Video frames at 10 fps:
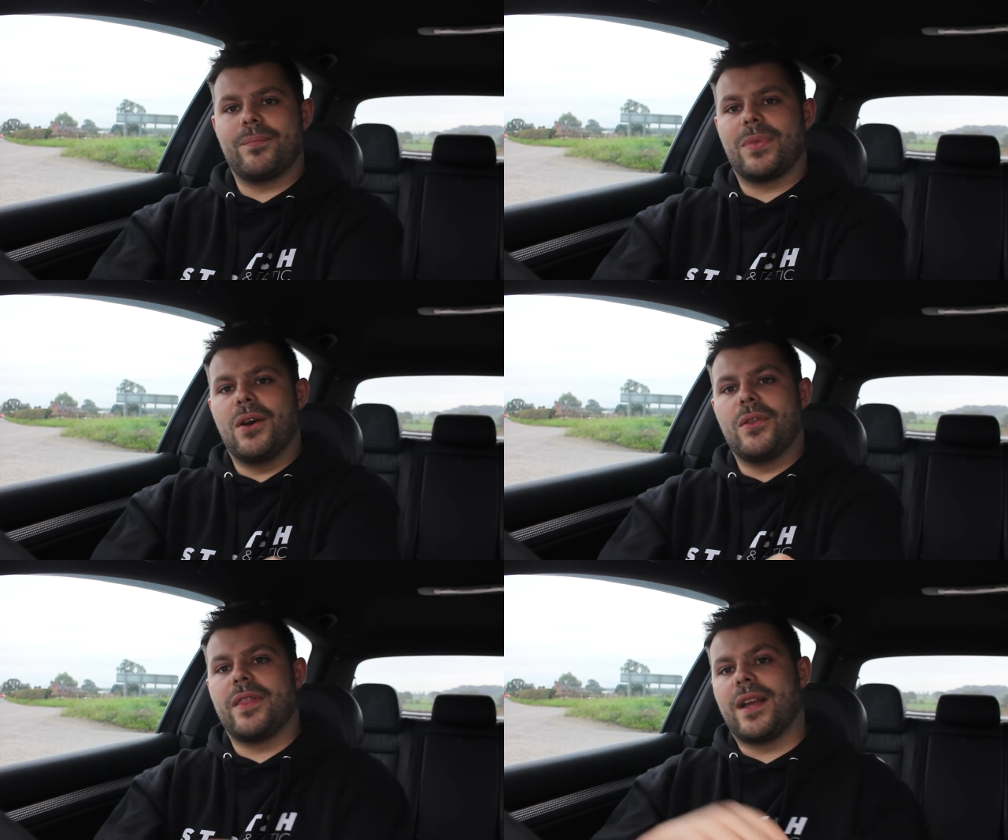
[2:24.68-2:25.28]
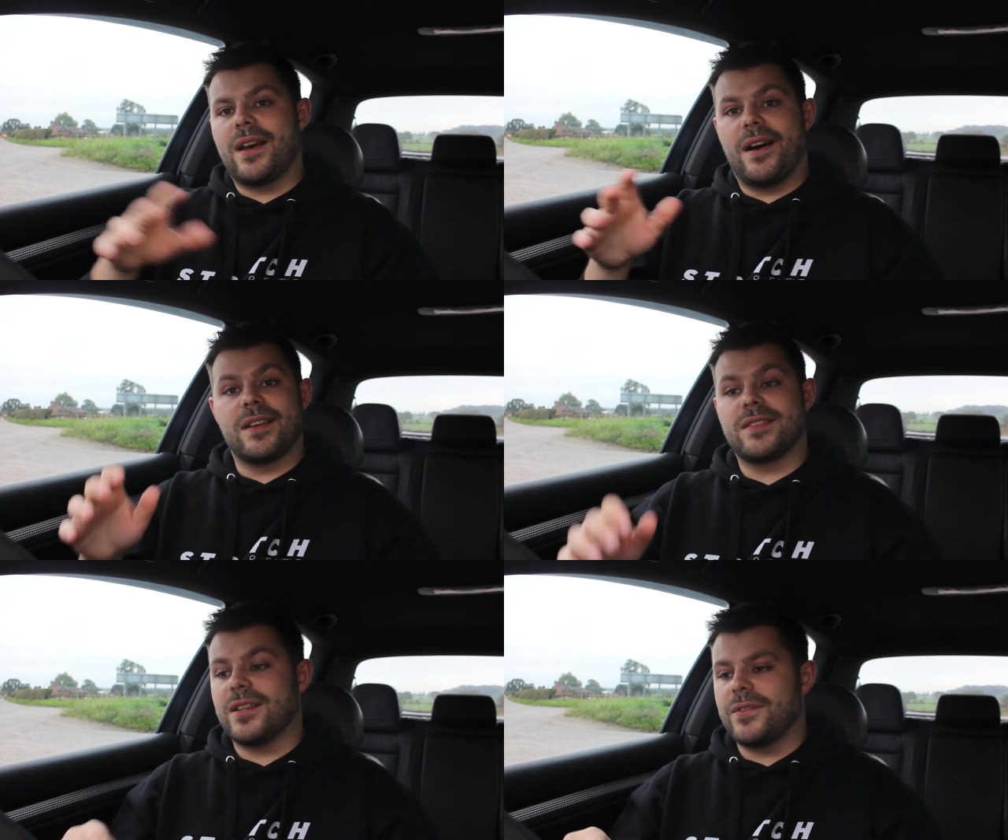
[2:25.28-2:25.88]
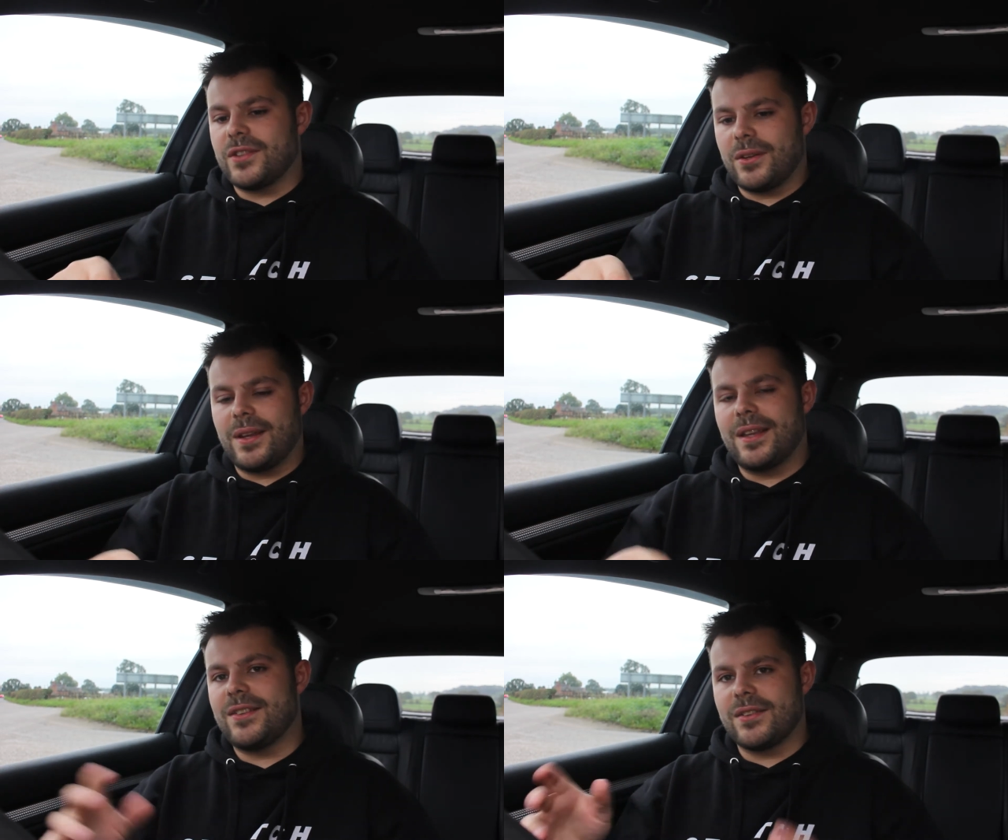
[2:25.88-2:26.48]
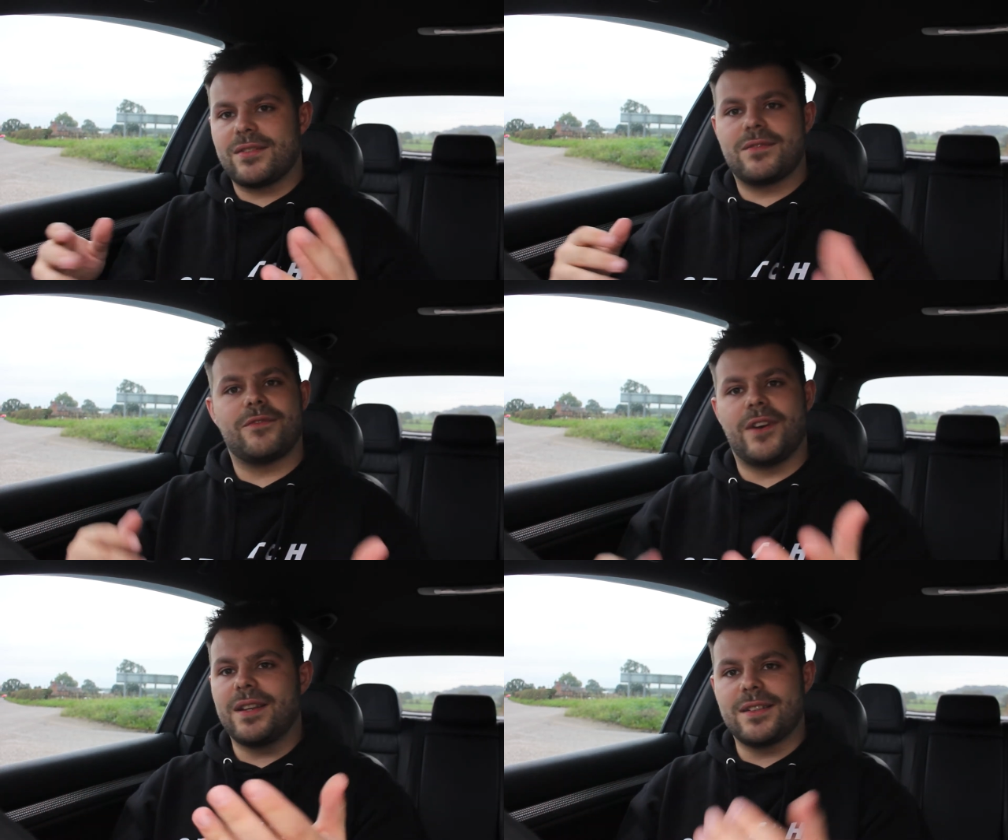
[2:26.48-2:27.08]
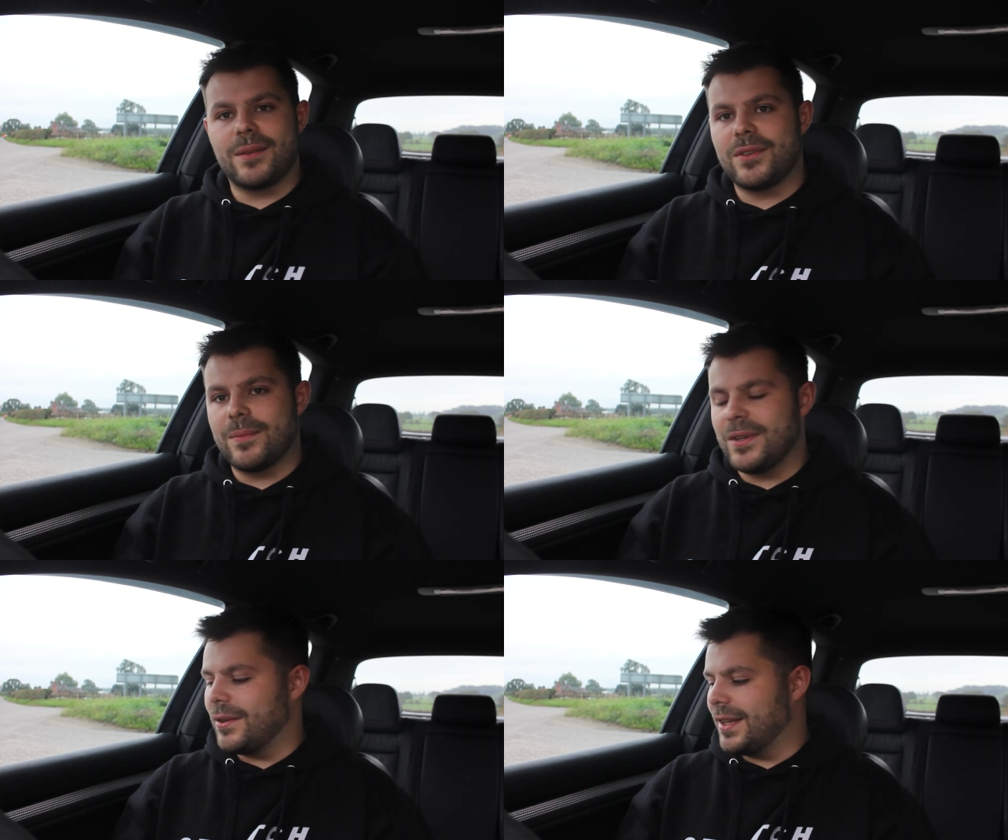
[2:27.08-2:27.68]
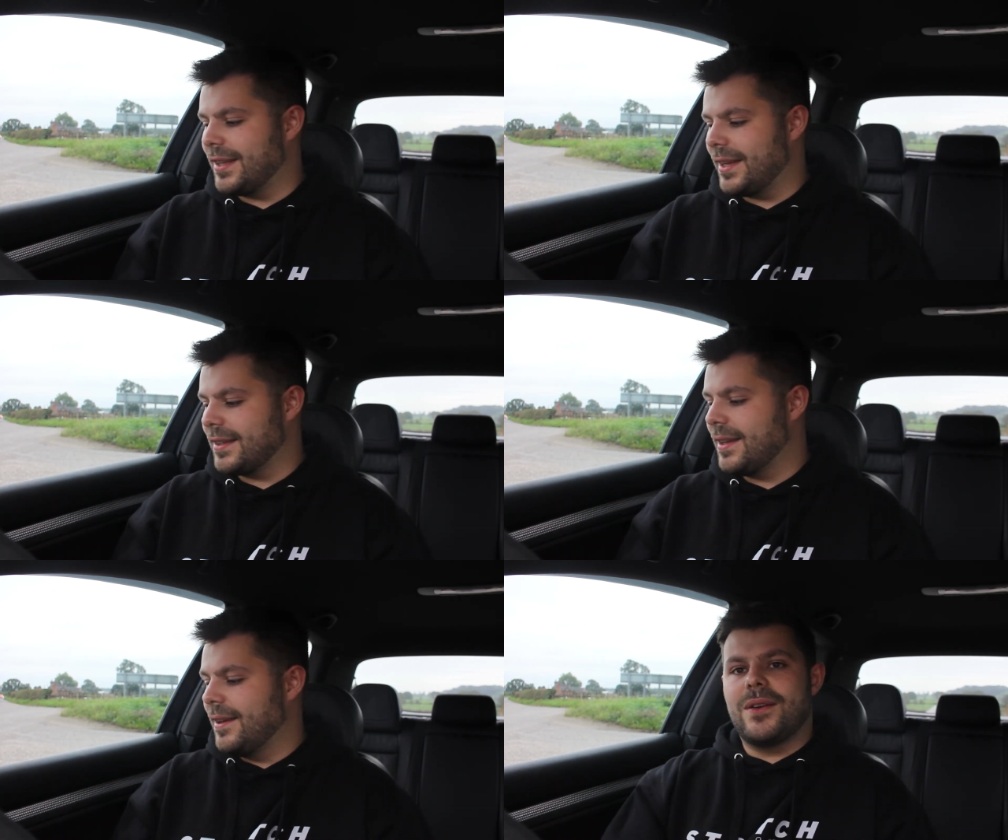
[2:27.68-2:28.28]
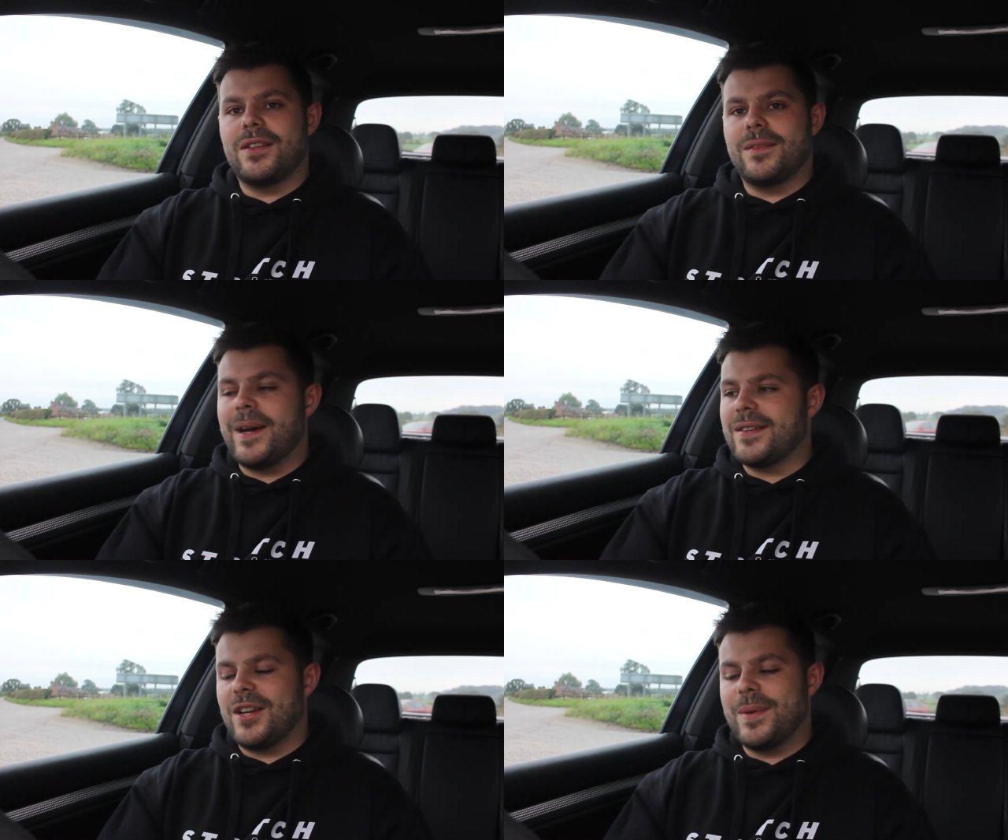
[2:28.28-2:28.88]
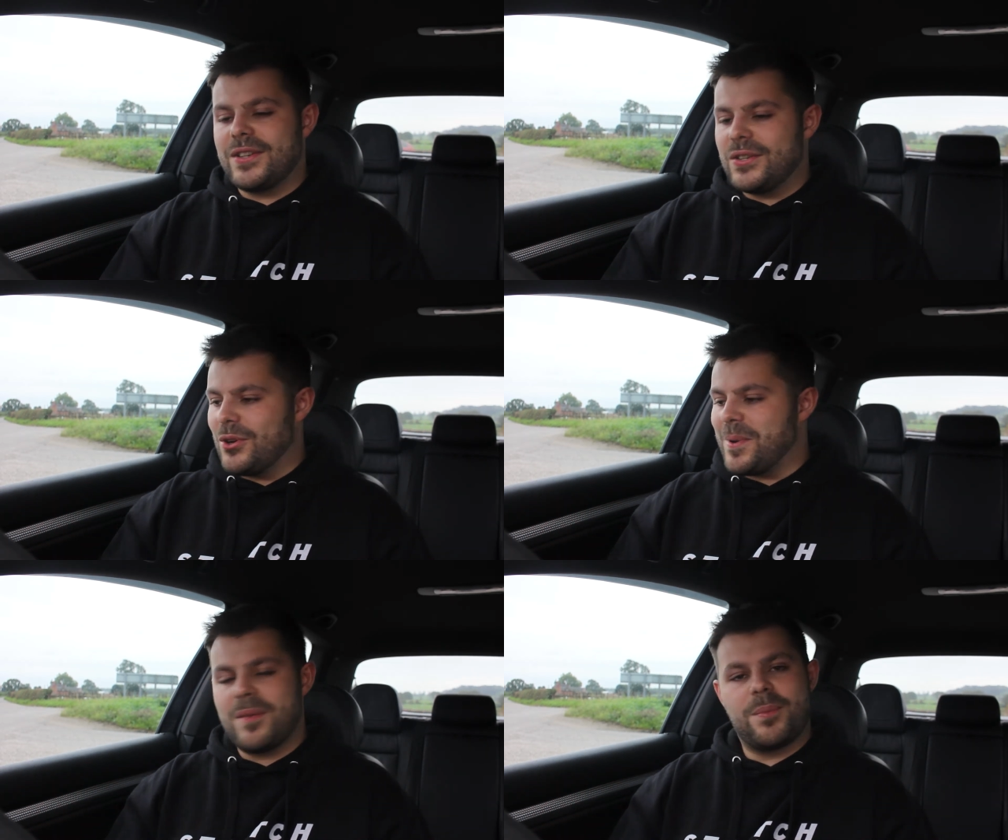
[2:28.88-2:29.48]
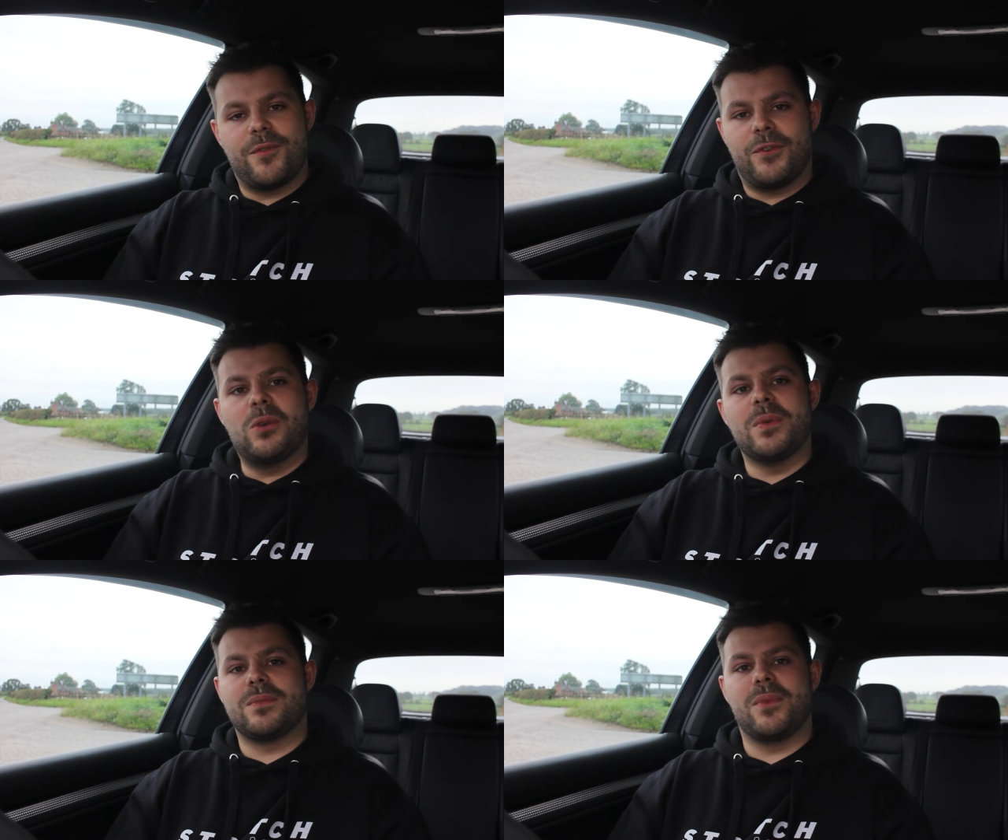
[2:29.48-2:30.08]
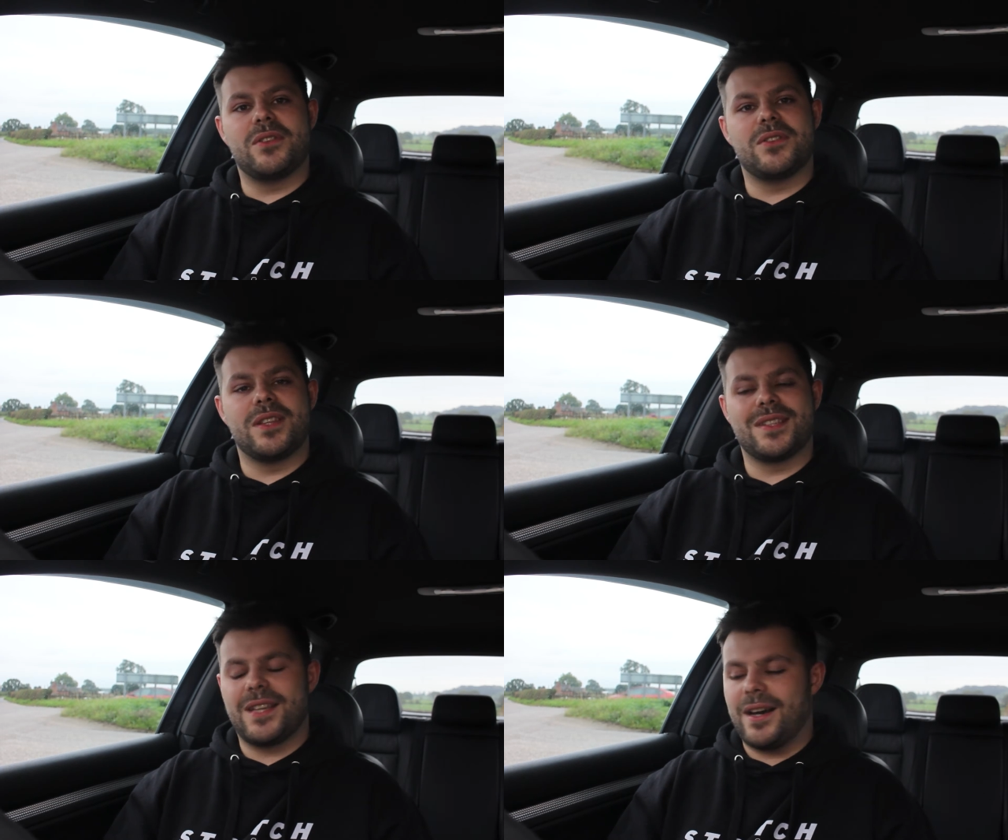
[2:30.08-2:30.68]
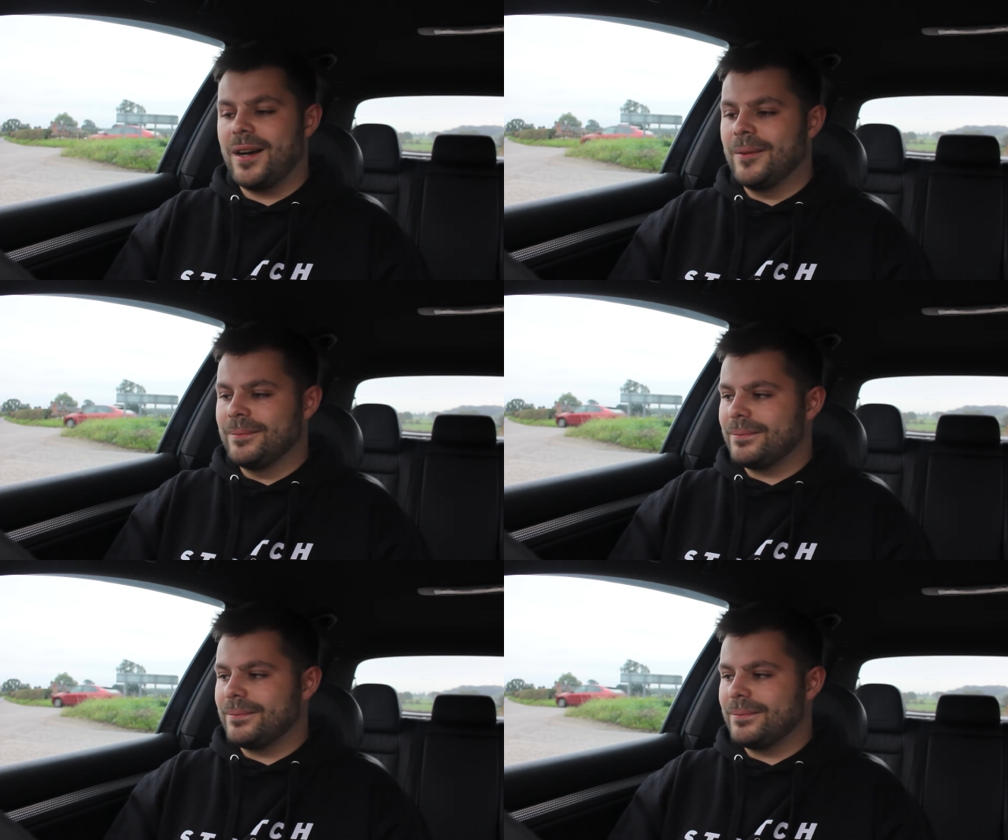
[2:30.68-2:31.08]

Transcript: other than car stuff, so it's just finding time to come and do these things. It's about time to actually talk about the performance mods on this car.